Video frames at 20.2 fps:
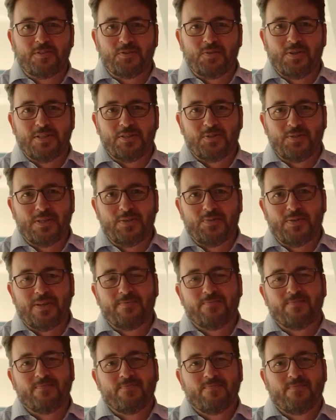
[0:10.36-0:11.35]

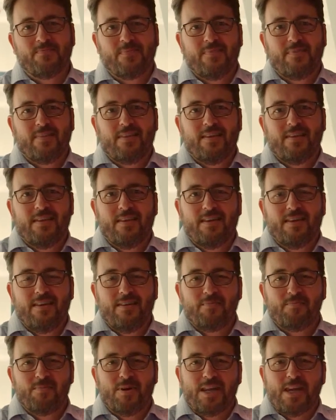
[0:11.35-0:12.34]
2021.
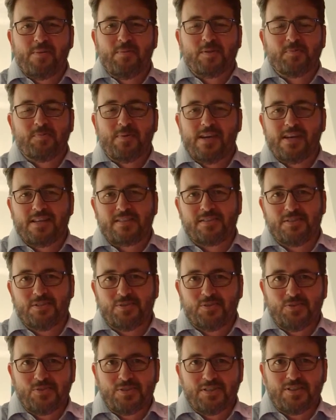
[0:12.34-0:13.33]
My name is Mark
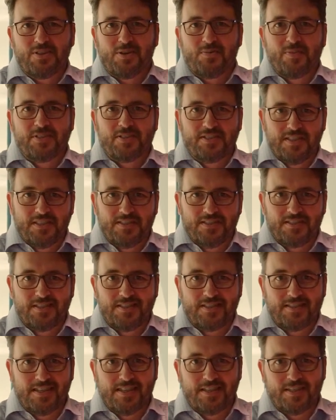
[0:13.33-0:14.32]
Stickells and I'm the Centre's
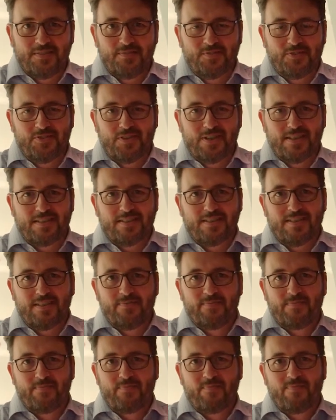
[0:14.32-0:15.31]
Executive Director.
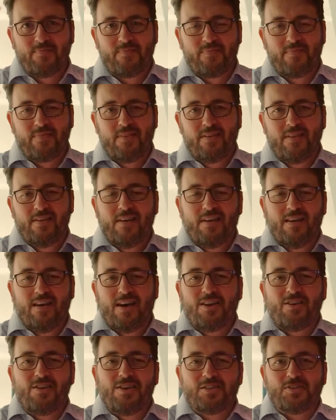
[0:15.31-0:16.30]

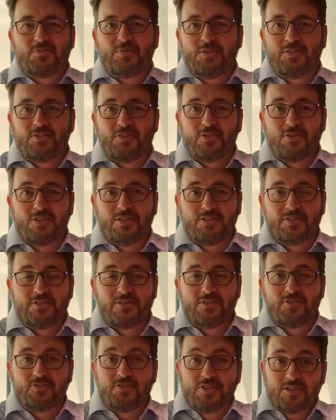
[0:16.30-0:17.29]
I'd like to acknowledge the
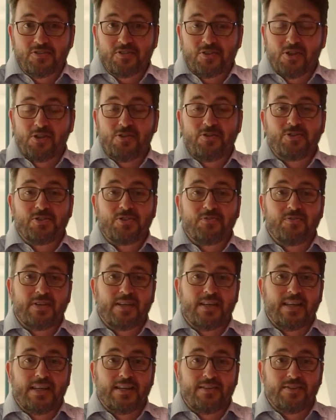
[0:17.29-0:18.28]
traditional owners of the
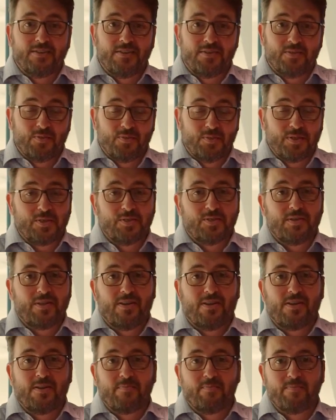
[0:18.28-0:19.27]
land on which
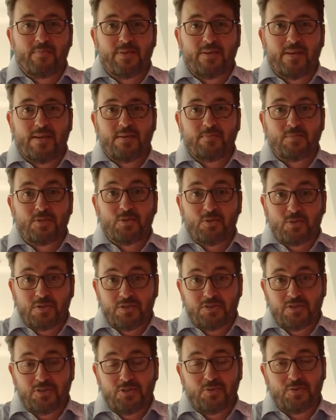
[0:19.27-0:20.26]
I'm um, talking
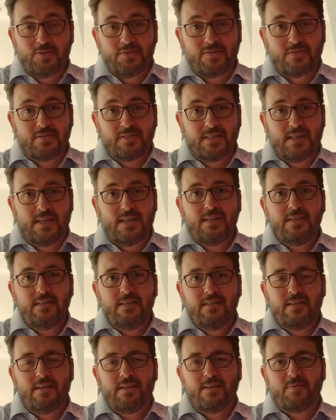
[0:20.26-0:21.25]
to you on today,
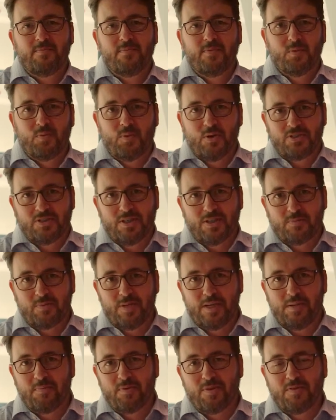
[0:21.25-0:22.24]
um, the Wajak
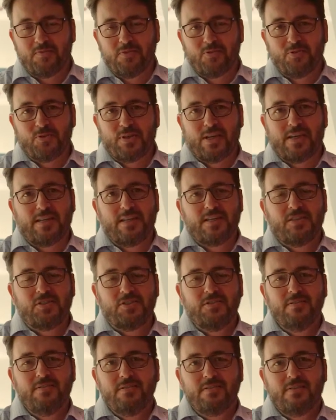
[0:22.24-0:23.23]
people of the Noongar
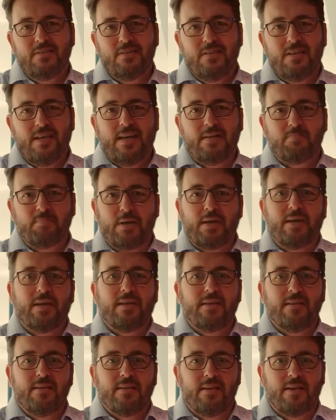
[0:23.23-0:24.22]
Nation, and
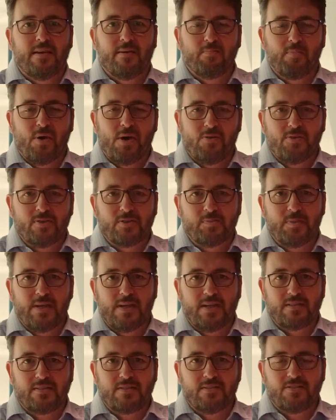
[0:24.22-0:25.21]
pay uh, my
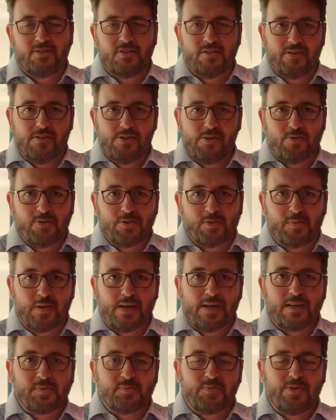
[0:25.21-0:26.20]
respects to their elders
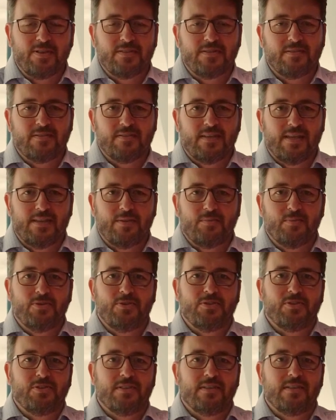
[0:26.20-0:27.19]
past, present and
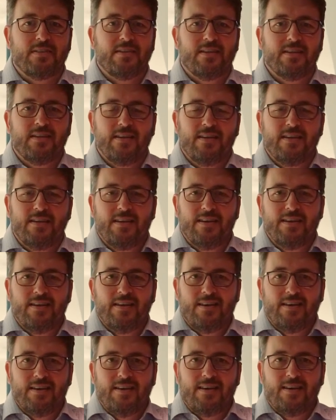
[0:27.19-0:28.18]
emerging.
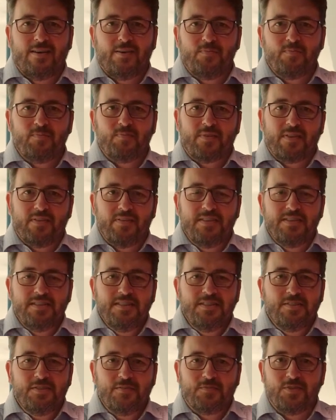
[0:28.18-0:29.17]
Um, this
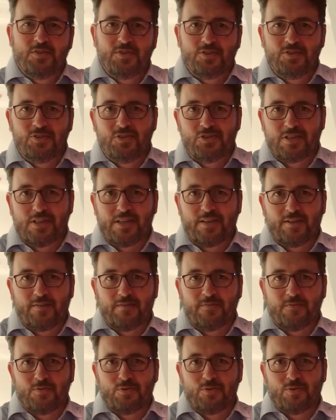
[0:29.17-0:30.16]
is the first newsletter
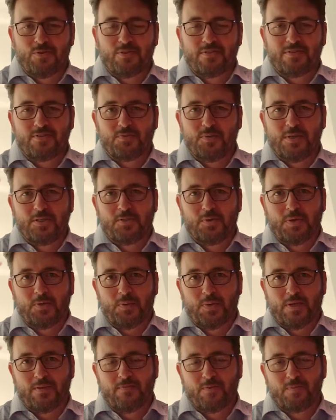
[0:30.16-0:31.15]
for
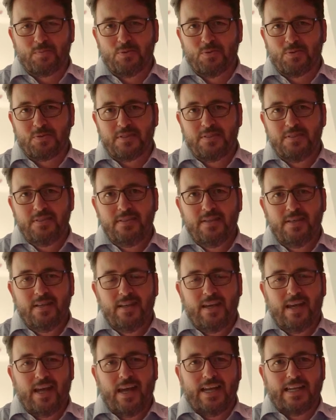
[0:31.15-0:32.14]
2021 for Pawsey
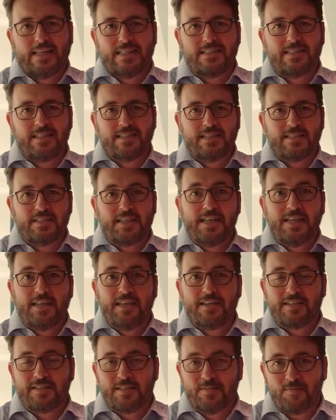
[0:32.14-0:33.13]
and uh,
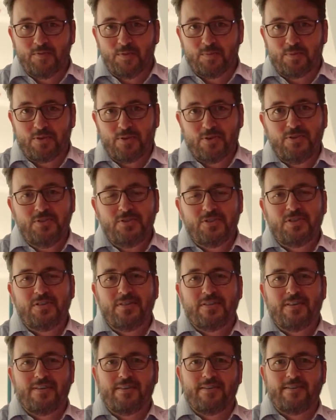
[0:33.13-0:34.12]
taking a different approach.
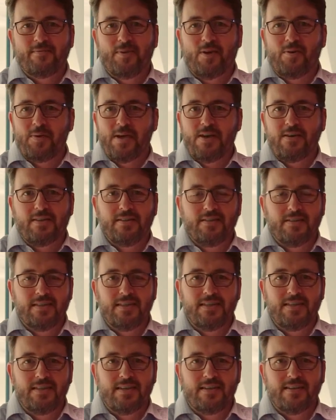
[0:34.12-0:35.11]
Um, I'm out in
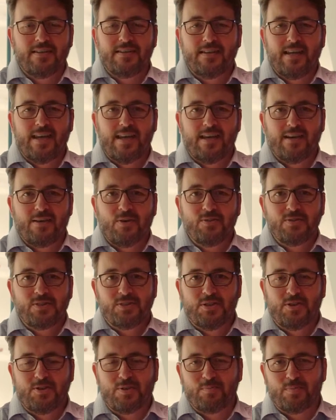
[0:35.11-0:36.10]
the uh, uh on
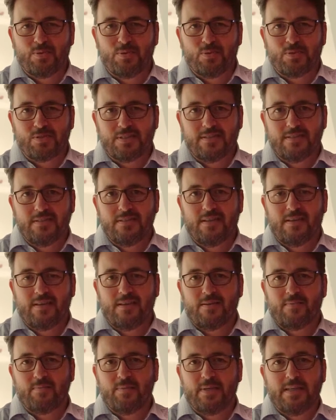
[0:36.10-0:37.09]
site at Pawsey
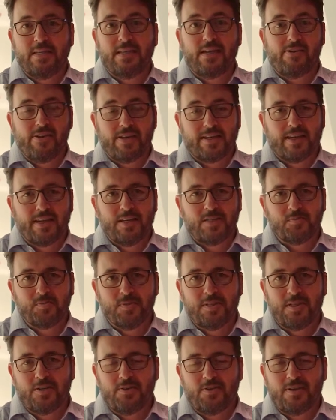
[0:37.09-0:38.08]
um, in our engagement
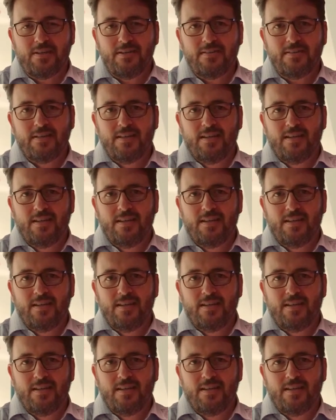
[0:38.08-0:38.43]
area